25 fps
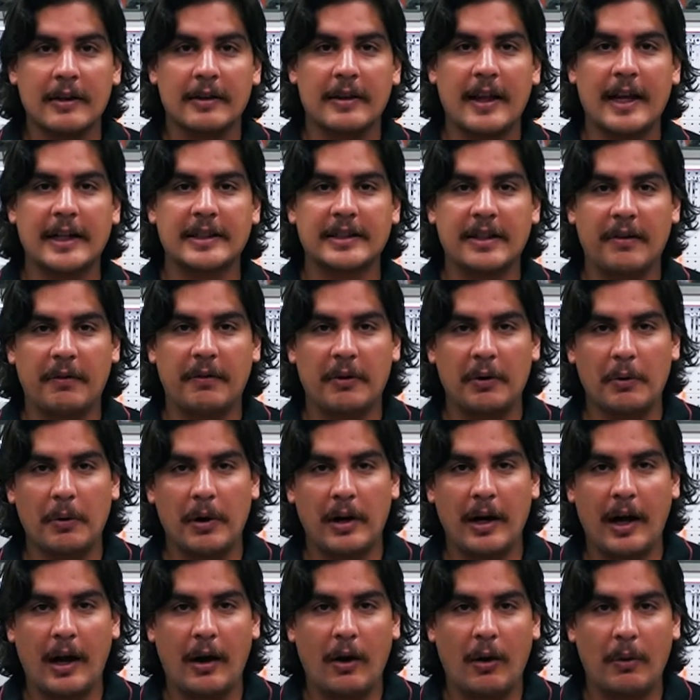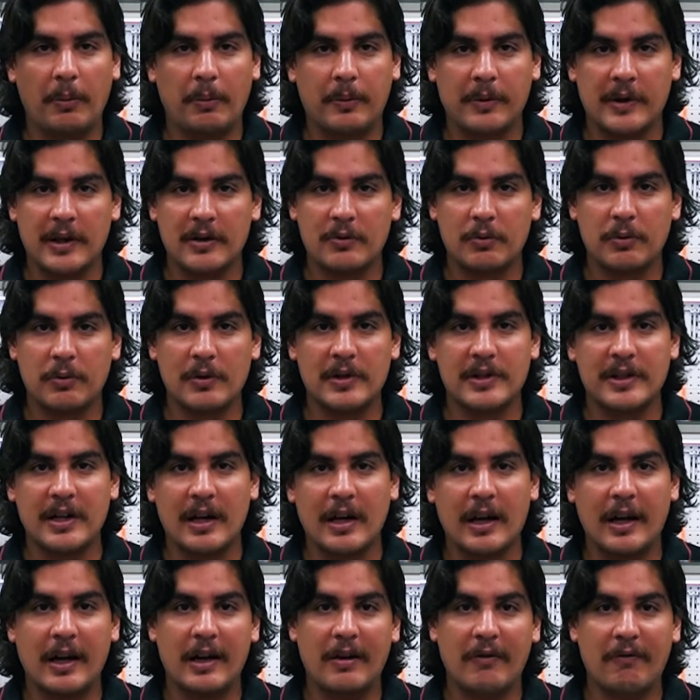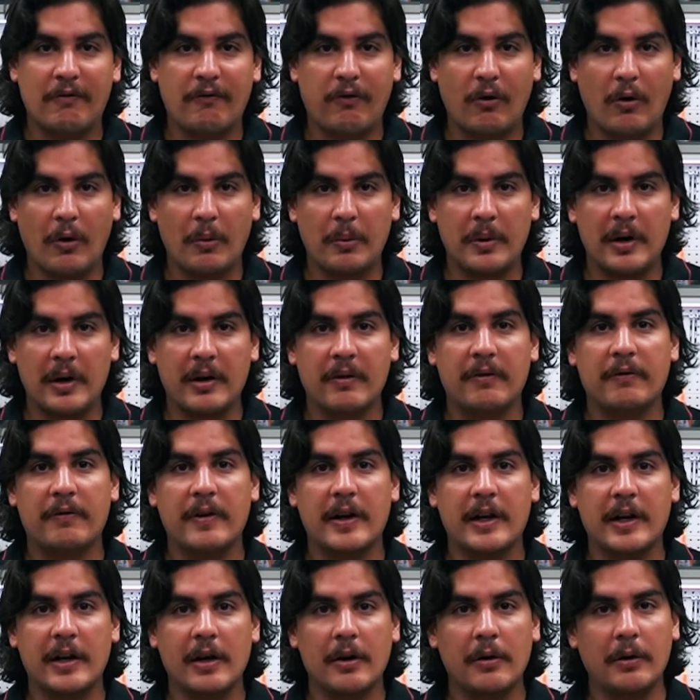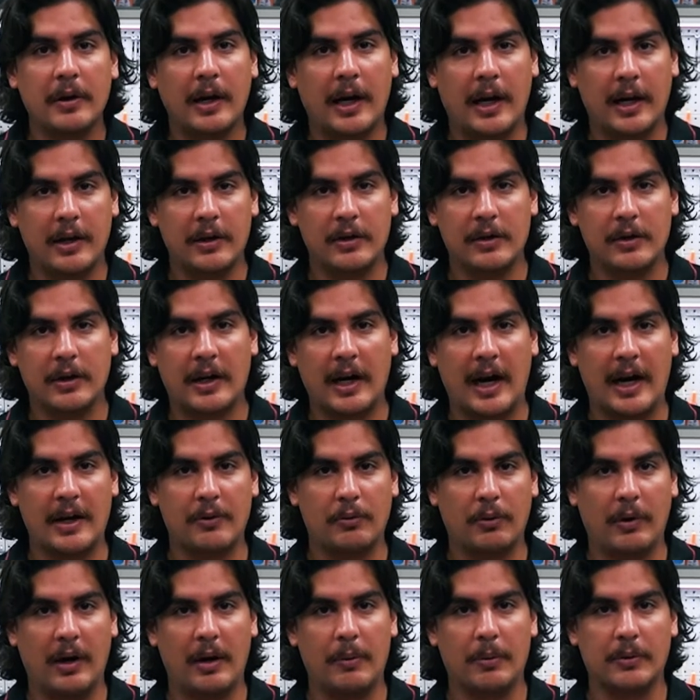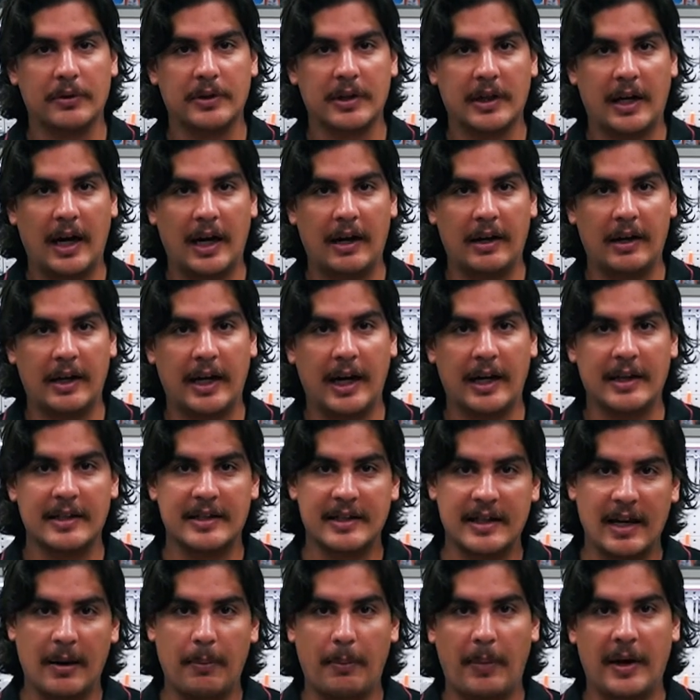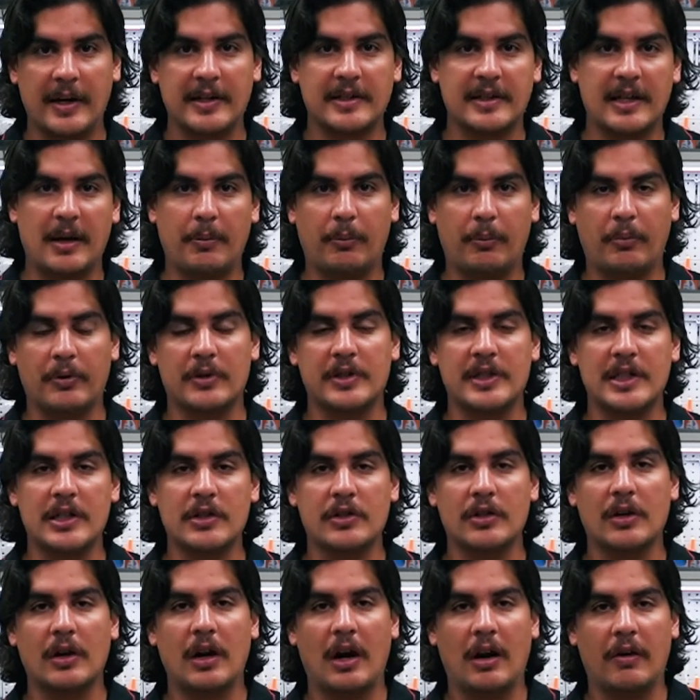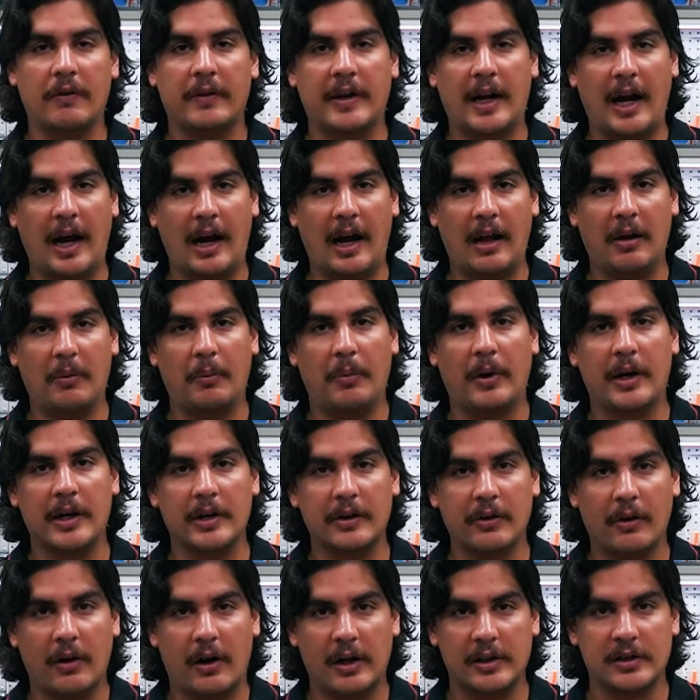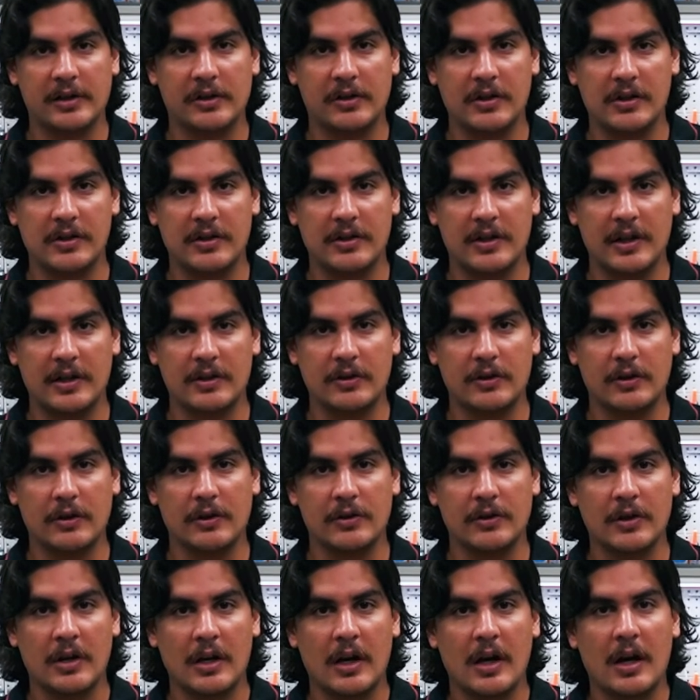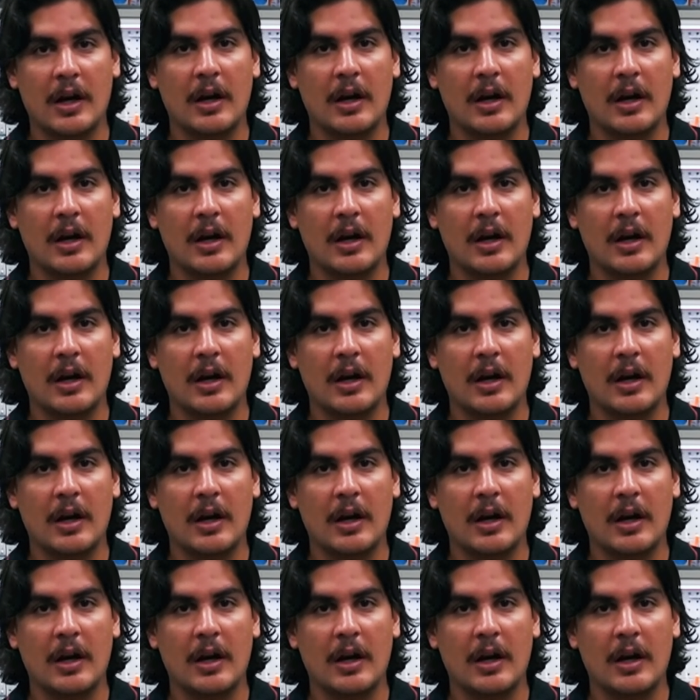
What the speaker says: Thanks everyone. I hope this was an informative video and you guys were able to kind of get a step-by-step procedure of calibrating your oxygen sensors.